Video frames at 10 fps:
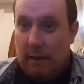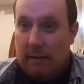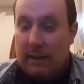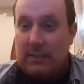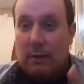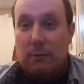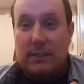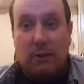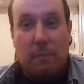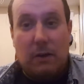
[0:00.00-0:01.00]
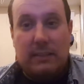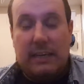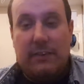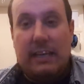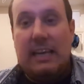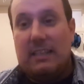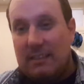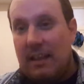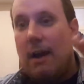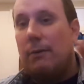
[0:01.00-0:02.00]
Next up, we're still buying DVDs
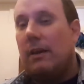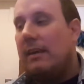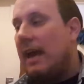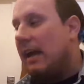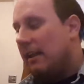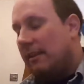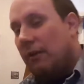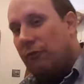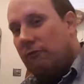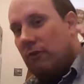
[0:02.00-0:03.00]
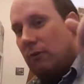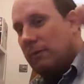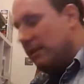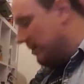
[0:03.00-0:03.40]
now and again. Nothing wrong with a